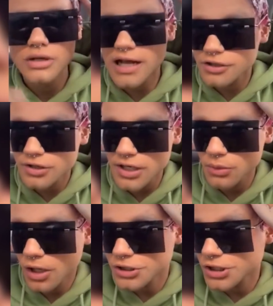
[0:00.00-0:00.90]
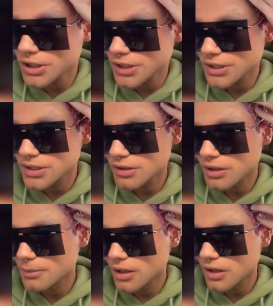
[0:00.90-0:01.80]
I tried washing it. It doesn't
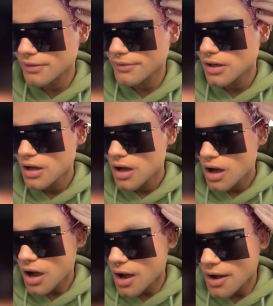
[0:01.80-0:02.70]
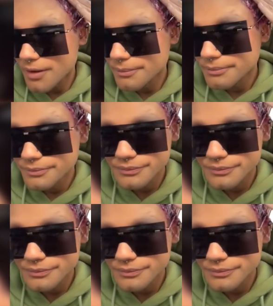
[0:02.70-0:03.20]
come off. Um...